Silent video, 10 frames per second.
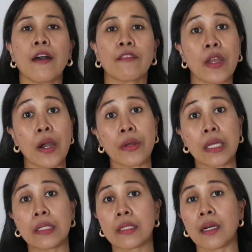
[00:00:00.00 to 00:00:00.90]

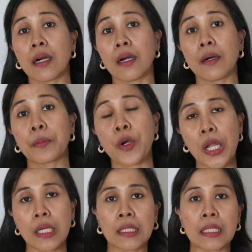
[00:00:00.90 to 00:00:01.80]
varied
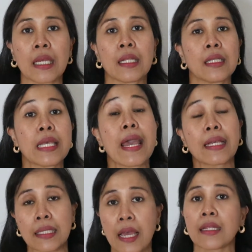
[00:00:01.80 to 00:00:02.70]
products in
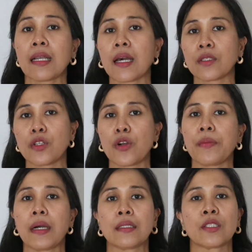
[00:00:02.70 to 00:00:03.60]
DXN
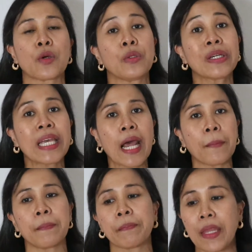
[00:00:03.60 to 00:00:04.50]
Ganoderma. So look it
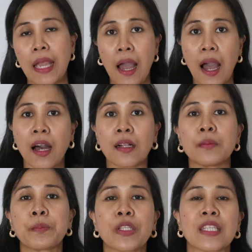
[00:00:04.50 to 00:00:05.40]
up.
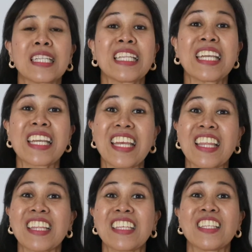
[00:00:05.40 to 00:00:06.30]
I'll put the link
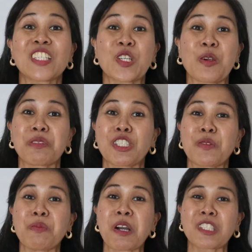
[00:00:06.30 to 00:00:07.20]
in the
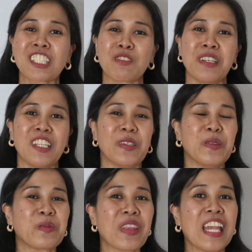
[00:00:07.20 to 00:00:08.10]
description box below.
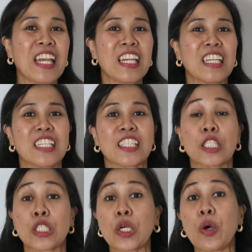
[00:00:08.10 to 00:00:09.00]

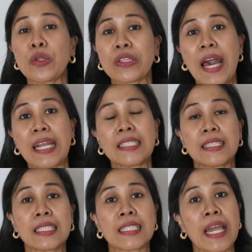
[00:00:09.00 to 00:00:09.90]
So that is
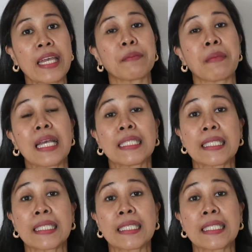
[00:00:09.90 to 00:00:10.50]
my